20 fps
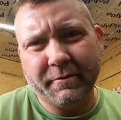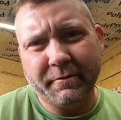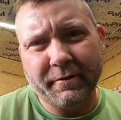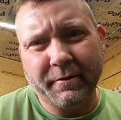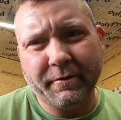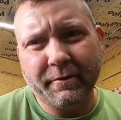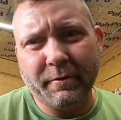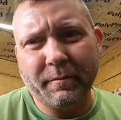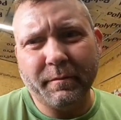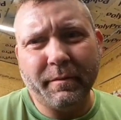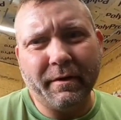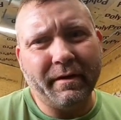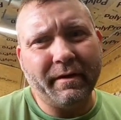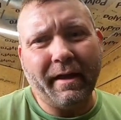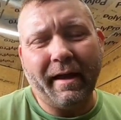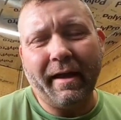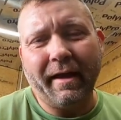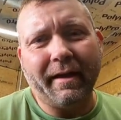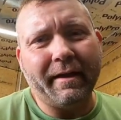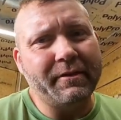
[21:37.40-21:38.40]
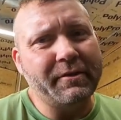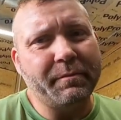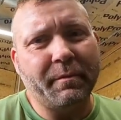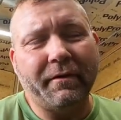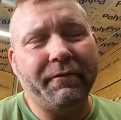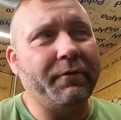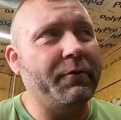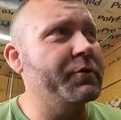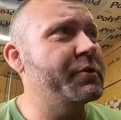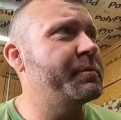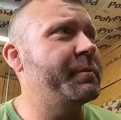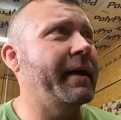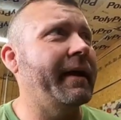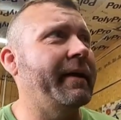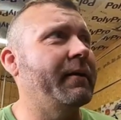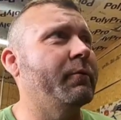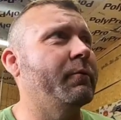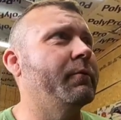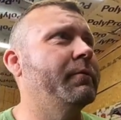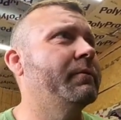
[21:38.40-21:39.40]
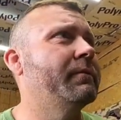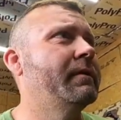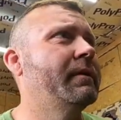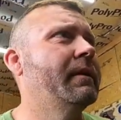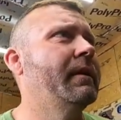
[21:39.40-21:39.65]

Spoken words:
so gooder, but hey, it's my first panel.